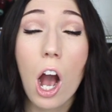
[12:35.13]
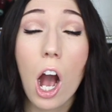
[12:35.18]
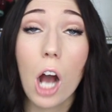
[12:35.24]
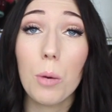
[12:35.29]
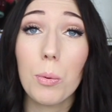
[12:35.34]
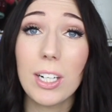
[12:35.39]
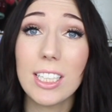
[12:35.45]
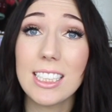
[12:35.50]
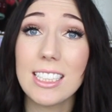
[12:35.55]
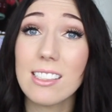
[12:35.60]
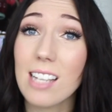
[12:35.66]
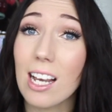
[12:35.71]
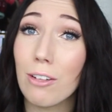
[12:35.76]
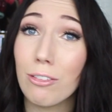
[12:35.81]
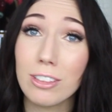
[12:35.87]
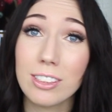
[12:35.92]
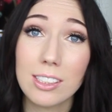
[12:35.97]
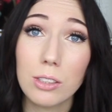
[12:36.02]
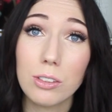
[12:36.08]
I wear this
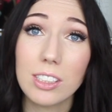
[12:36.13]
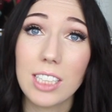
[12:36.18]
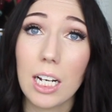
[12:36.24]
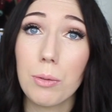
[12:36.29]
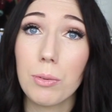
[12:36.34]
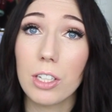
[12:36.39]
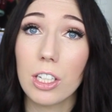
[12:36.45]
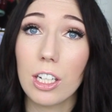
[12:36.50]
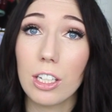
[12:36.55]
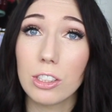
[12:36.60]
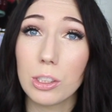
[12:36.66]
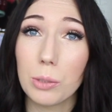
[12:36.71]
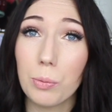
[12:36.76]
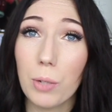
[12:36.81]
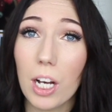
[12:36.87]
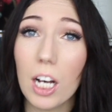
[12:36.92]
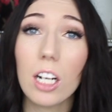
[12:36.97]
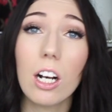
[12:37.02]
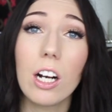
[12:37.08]
every single day when I go to
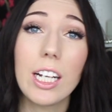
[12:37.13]
work.